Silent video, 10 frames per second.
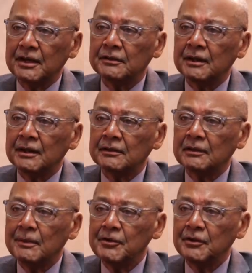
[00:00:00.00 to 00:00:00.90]
at
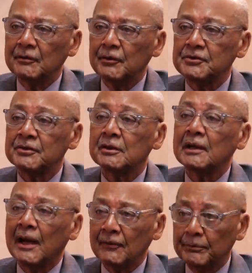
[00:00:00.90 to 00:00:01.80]
Columbia University's
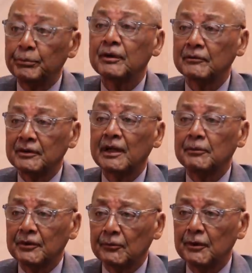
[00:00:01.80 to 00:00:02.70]
Cloud and Piven, they
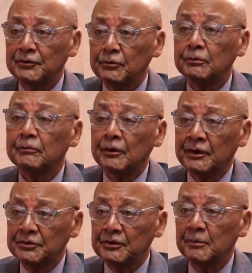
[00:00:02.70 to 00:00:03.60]
were the ones who
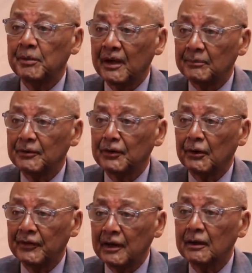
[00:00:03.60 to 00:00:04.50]
issued the paper.
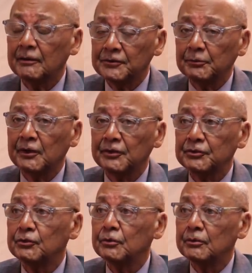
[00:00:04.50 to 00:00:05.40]
No, theirs
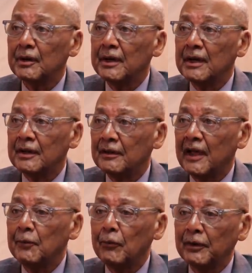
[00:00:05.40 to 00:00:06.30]
was
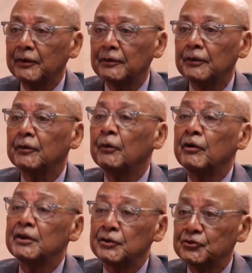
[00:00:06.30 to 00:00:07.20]
they wanted a
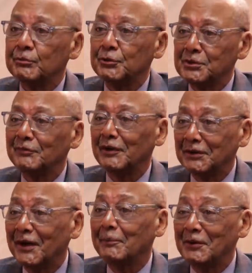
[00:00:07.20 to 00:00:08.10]
redistribution of
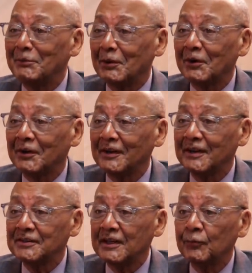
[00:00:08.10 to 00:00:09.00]
income in America. And
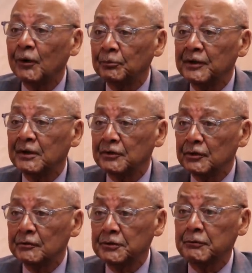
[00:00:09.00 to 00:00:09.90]
they say what we can
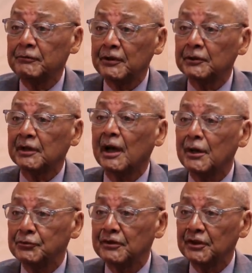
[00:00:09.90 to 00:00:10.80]
do is reveal the
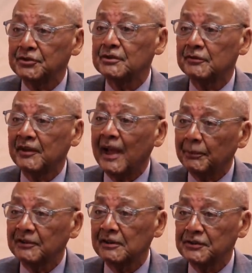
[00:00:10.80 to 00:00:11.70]
contradictions of
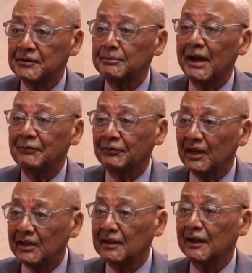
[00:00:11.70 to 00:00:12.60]
capitalism by
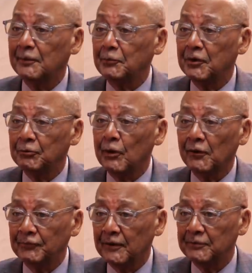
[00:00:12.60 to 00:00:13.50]
flooding them with
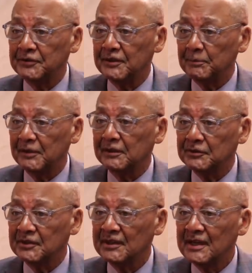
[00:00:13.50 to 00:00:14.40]
welfare
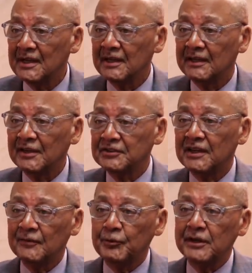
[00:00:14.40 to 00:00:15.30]
recipients. They
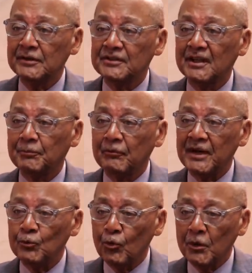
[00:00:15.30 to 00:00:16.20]
said if we can
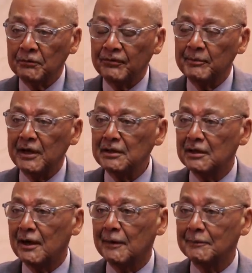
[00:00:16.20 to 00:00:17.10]
separate work from
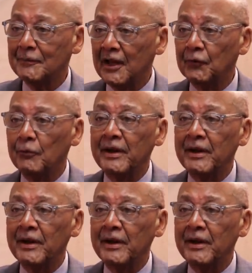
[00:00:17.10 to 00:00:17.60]
income, it will